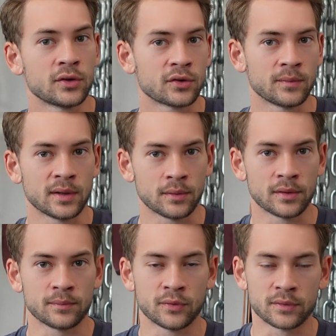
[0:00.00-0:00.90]
you're going to be able to
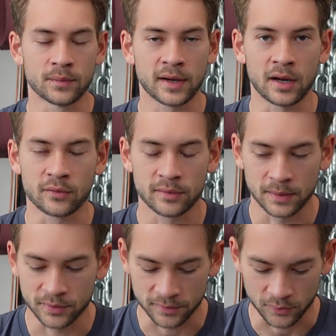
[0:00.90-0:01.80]
improve the
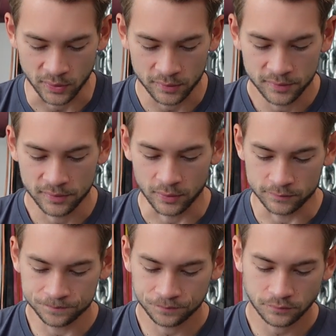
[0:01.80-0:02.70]
mechanoreceptors as well. So
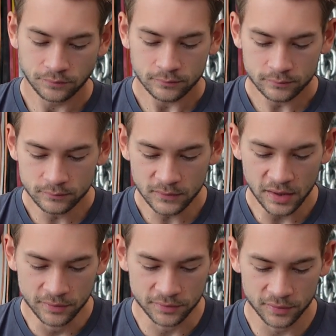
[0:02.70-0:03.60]

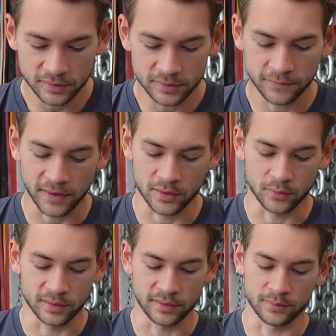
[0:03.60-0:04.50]
the third and the final
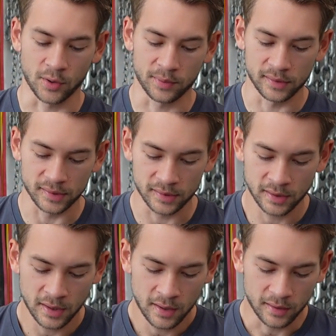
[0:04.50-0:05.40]
one is mobility.
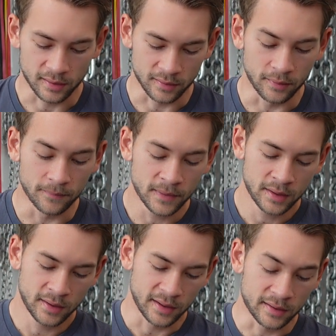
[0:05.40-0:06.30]

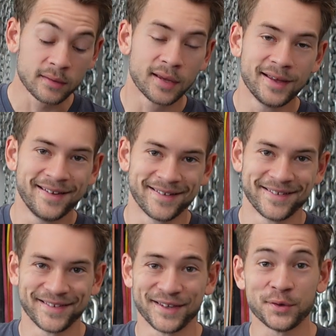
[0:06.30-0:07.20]
And
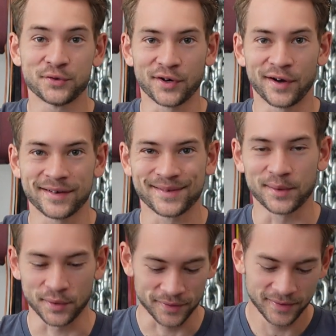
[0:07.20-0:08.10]
these drawings
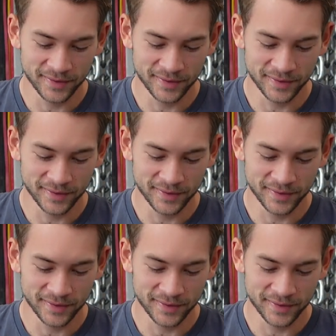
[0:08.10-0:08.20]
are